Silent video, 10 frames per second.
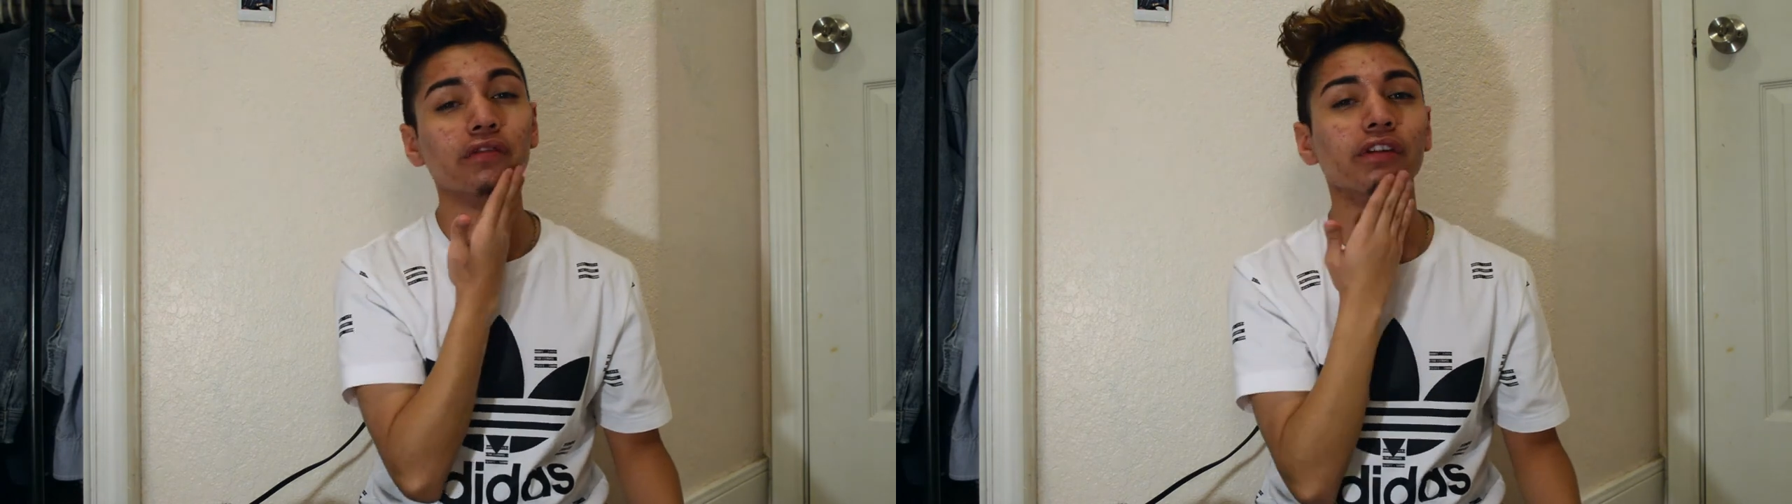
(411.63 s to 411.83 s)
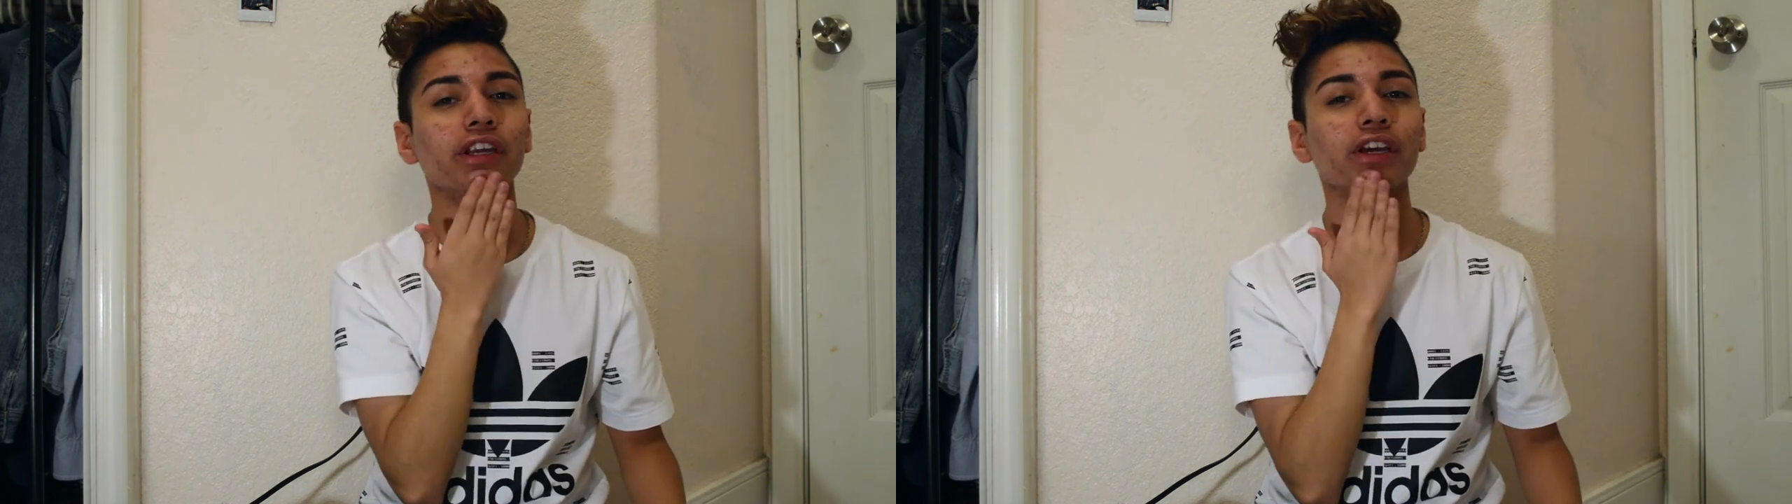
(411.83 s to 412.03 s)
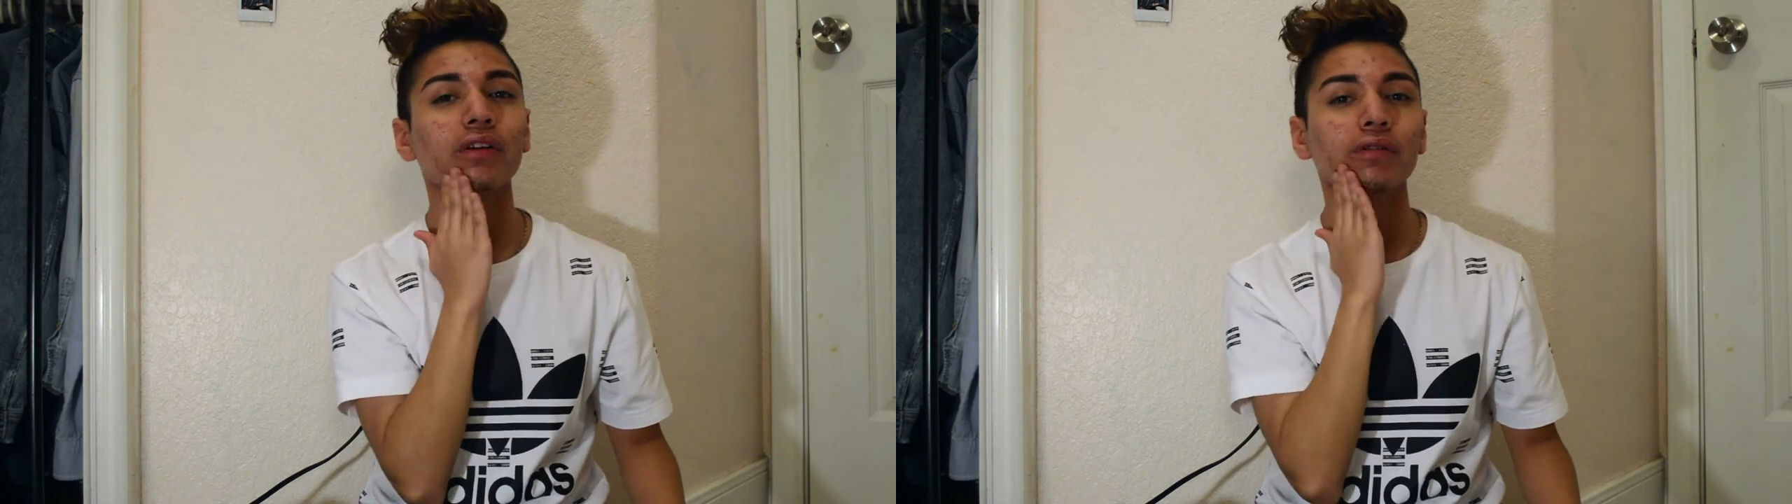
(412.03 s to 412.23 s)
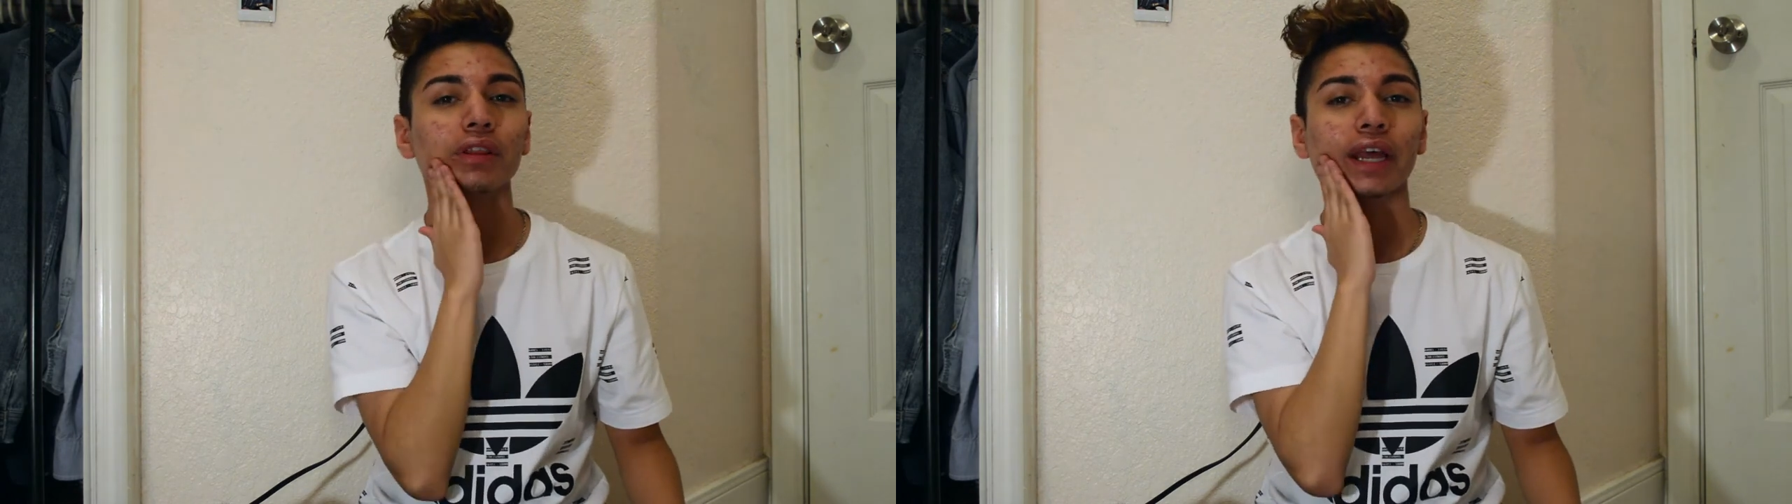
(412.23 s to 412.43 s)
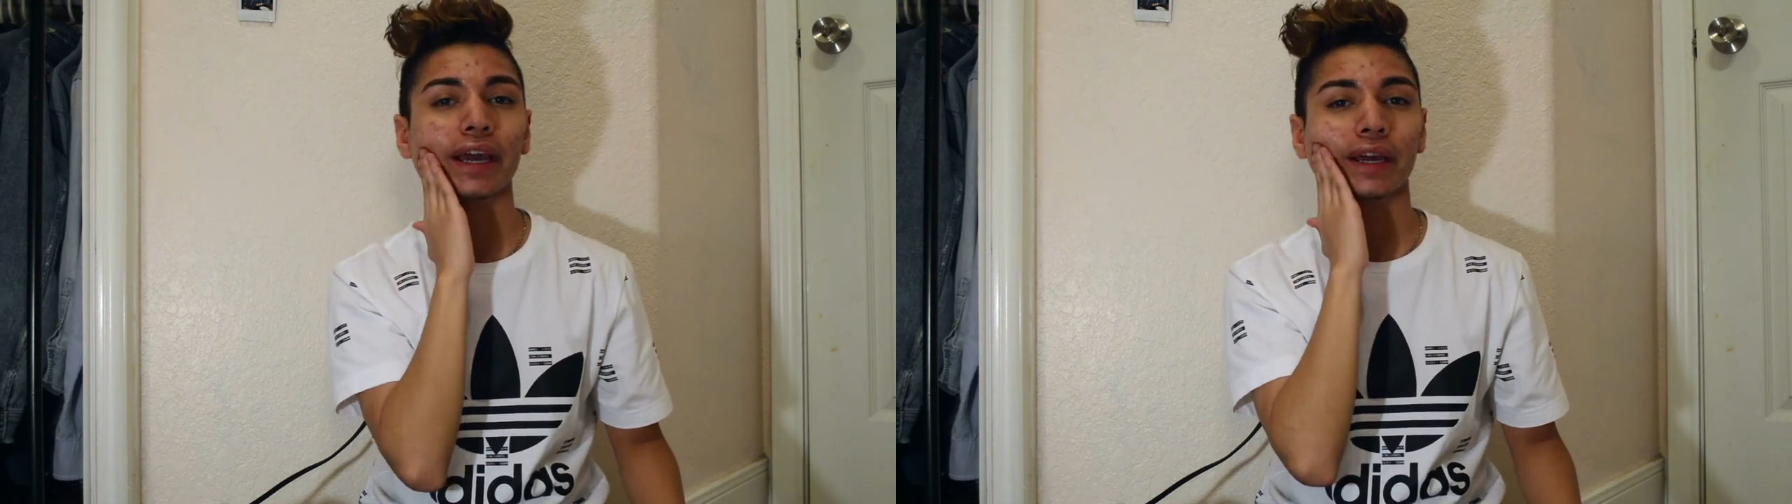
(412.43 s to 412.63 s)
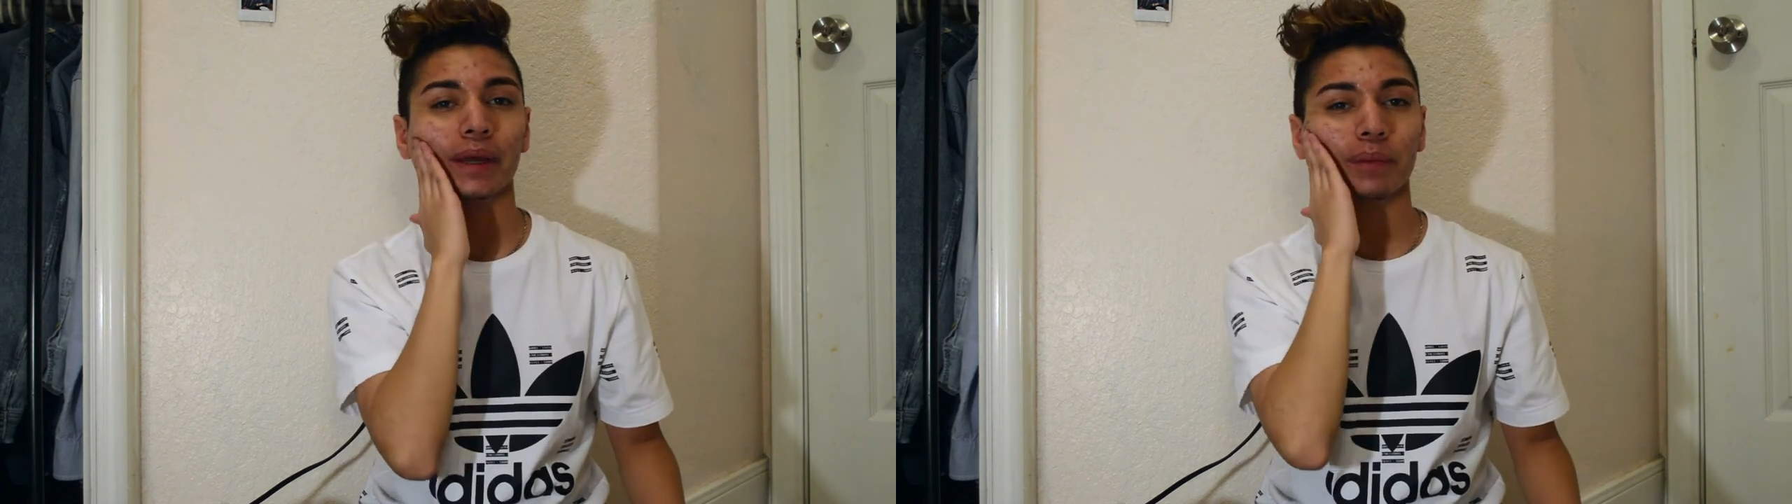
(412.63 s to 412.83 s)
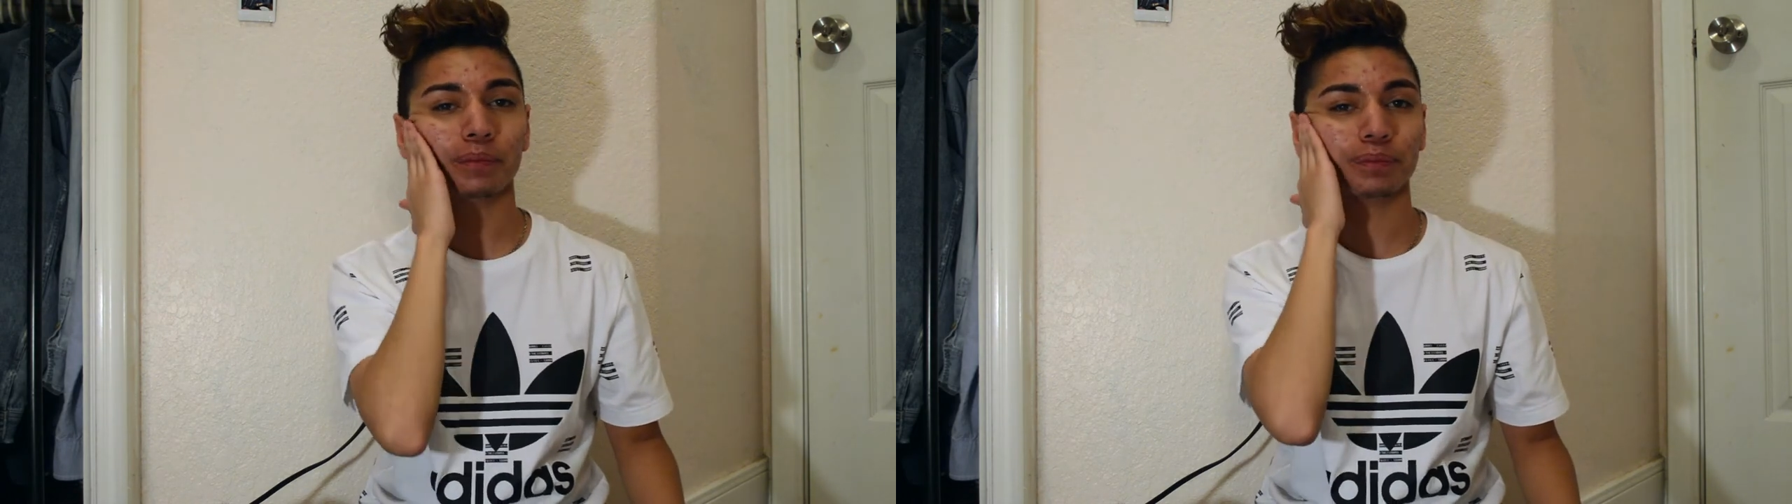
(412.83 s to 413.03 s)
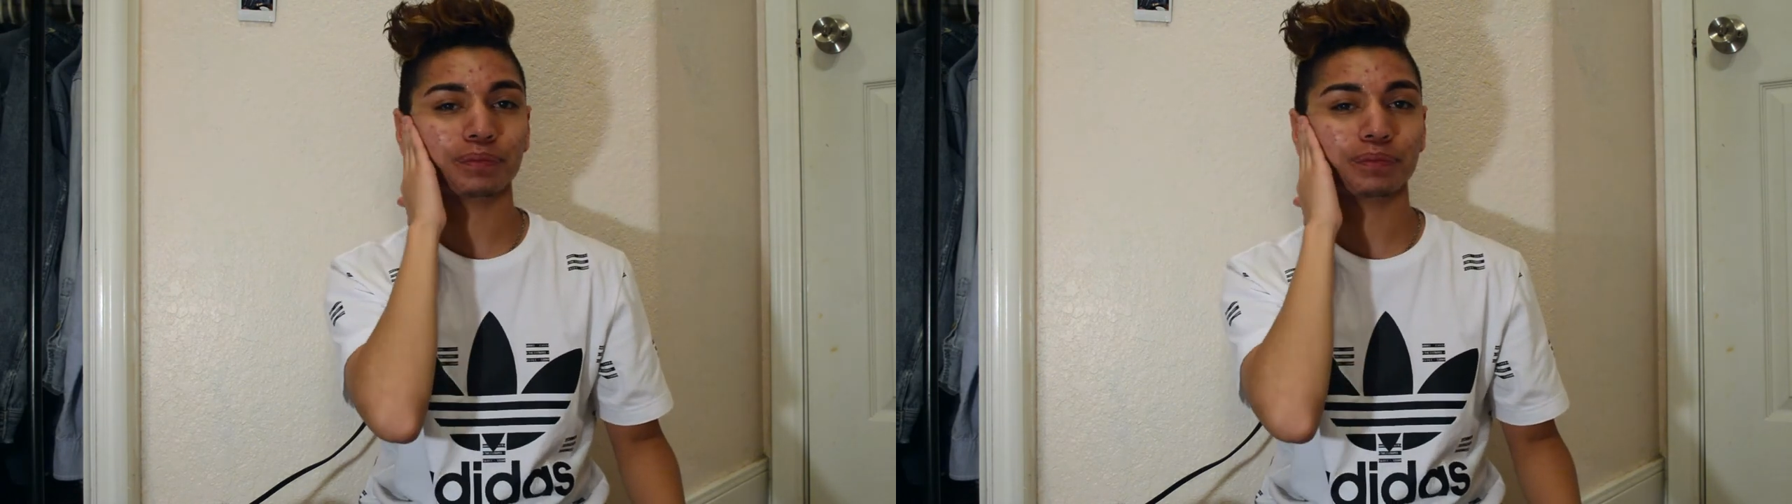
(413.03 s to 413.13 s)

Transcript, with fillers: video, like, um,